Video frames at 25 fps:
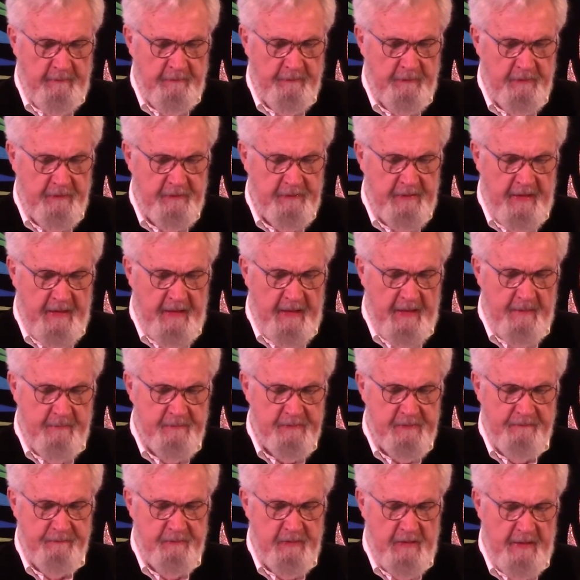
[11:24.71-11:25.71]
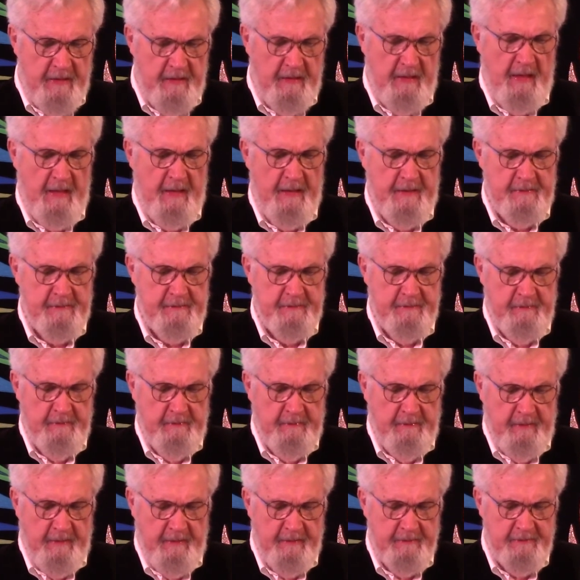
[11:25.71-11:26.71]
their times of daylight
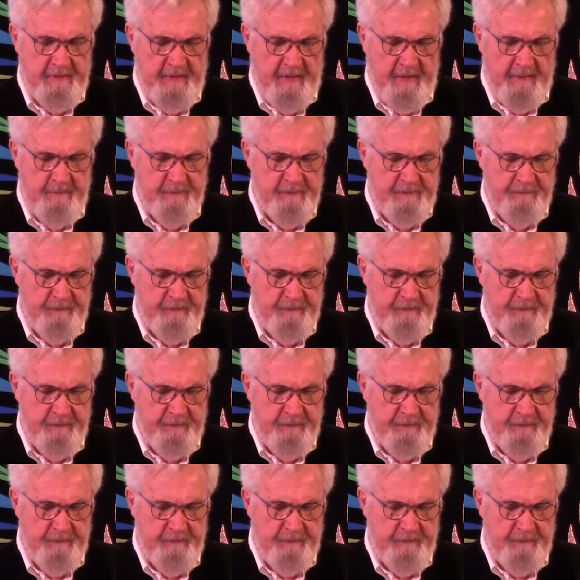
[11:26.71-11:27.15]
and times